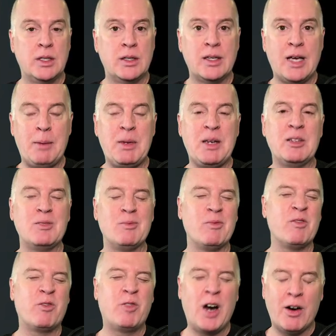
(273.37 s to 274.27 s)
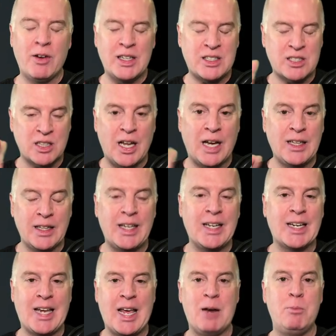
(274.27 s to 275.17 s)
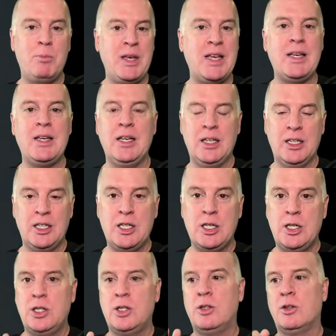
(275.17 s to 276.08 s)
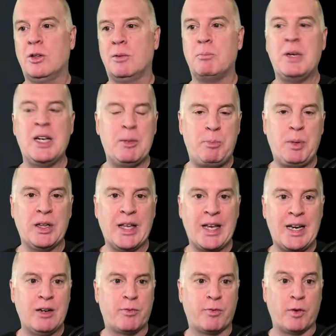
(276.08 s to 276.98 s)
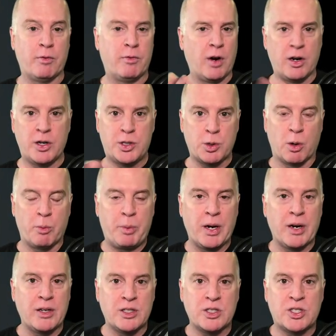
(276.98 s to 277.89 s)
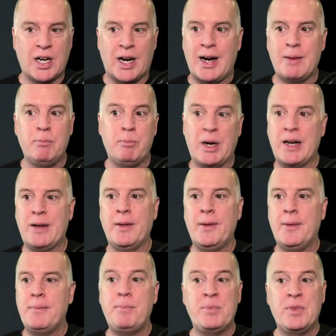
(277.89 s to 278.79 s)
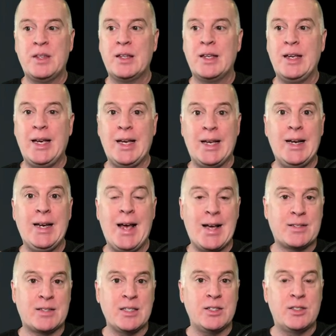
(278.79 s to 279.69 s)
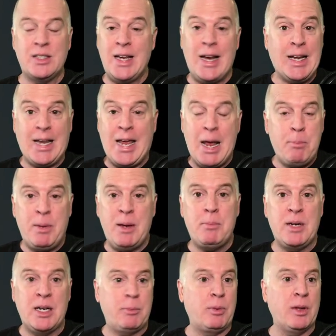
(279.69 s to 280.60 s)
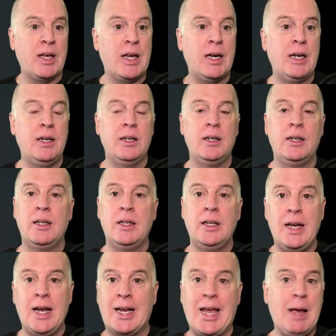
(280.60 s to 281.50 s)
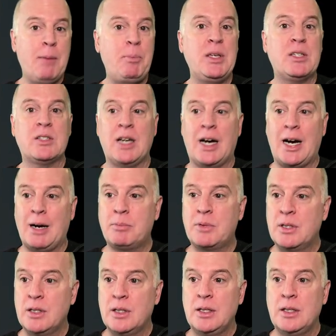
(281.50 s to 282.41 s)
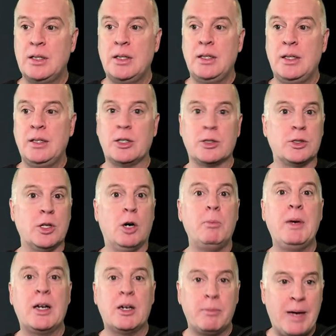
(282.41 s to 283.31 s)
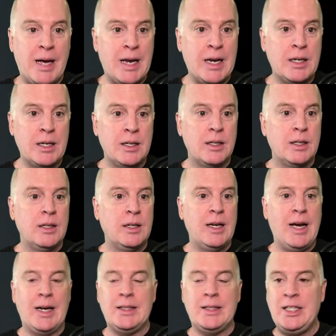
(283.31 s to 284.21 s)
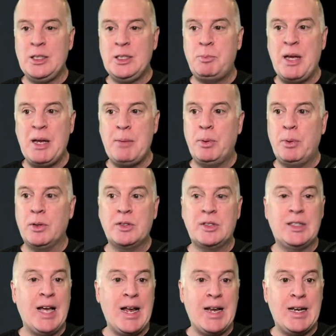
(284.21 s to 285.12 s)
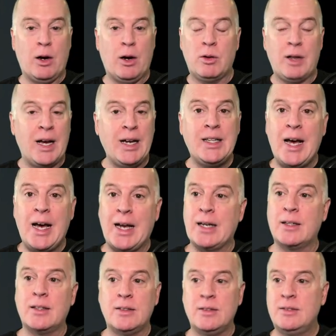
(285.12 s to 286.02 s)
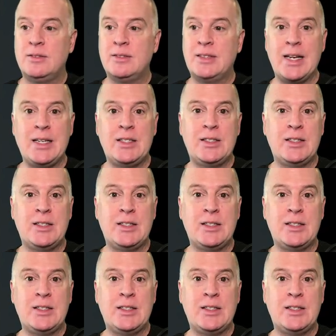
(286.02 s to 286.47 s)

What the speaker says: I mean, very slightly it can be manipulated for very short periods of time, but in essence, it can't be manipulated. It can't be stopped. There's no middlemen, and these people, they don't like that. They